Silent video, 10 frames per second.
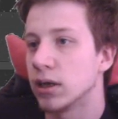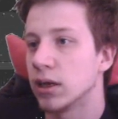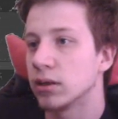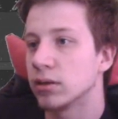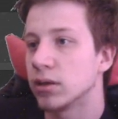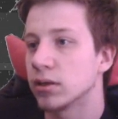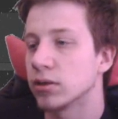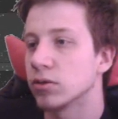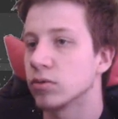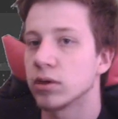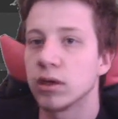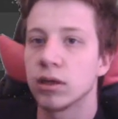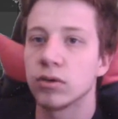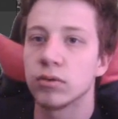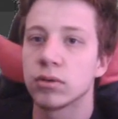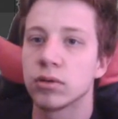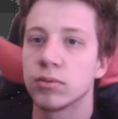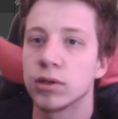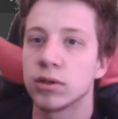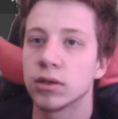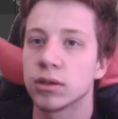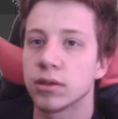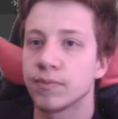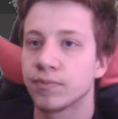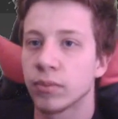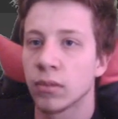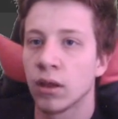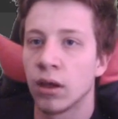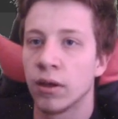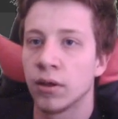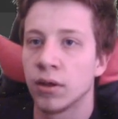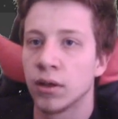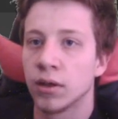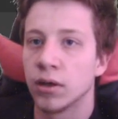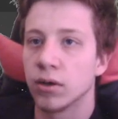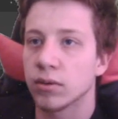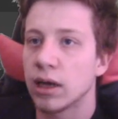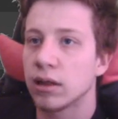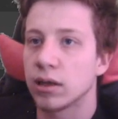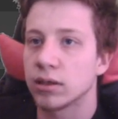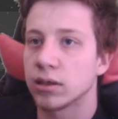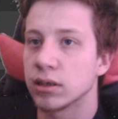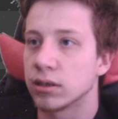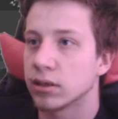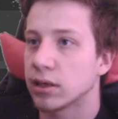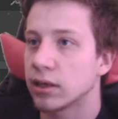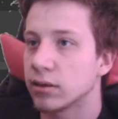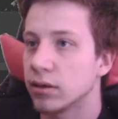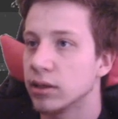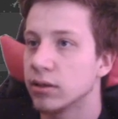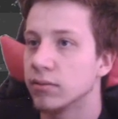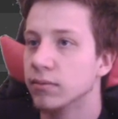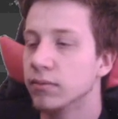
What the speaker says: and doesn't look really good, to be honest. Okay, let's just cancel it